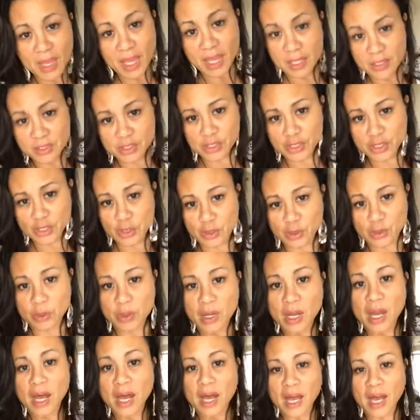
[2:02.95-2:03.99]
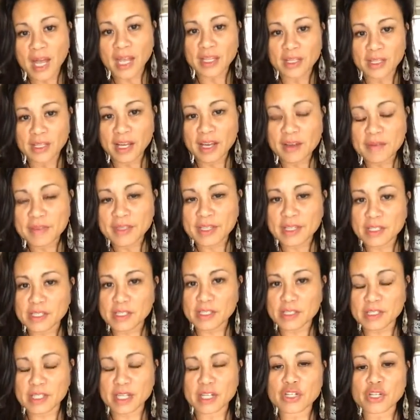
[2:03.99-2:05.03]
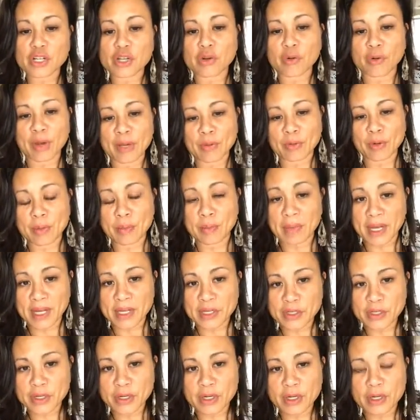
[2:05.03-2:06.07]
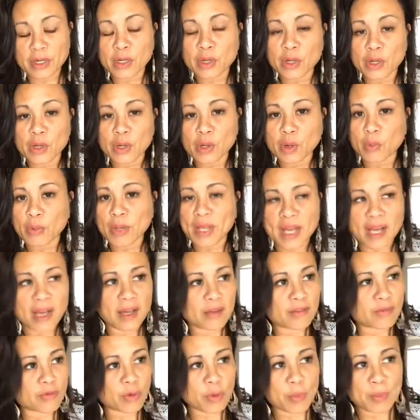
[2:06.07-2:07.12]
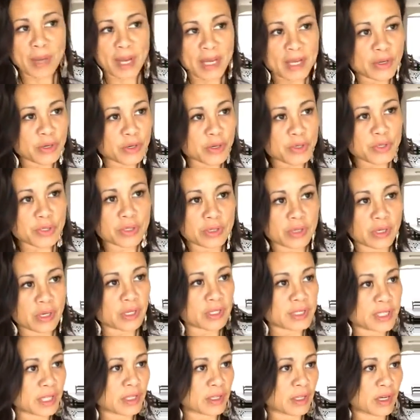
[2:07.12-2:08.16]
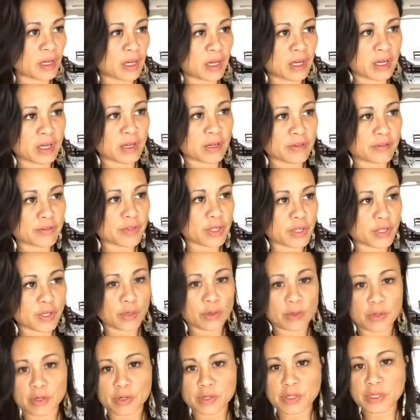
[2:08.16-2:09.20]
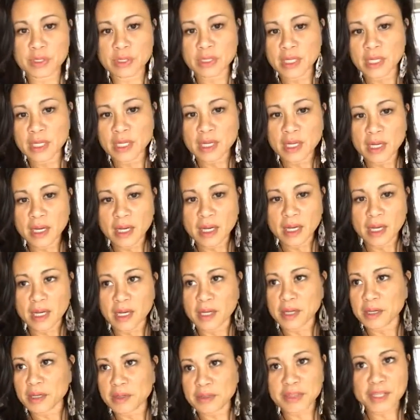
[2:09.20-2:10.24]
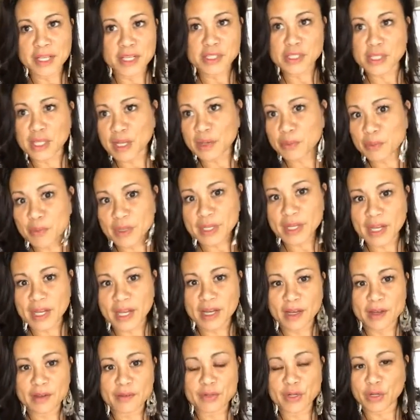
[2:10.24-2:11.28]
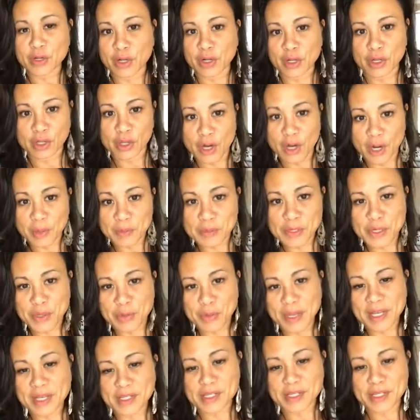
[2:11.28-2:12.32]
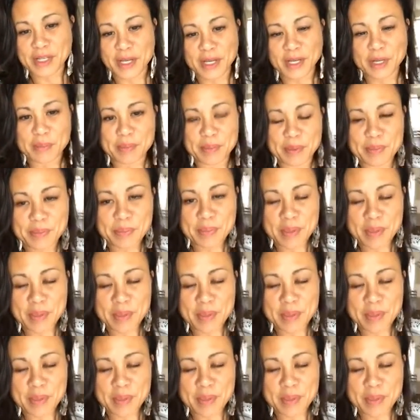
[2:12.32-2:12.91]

And so I love this. It's such a great reminder. We have reminders all day long of, you know, there's uh, things that we have, you know, an alarm to wake us up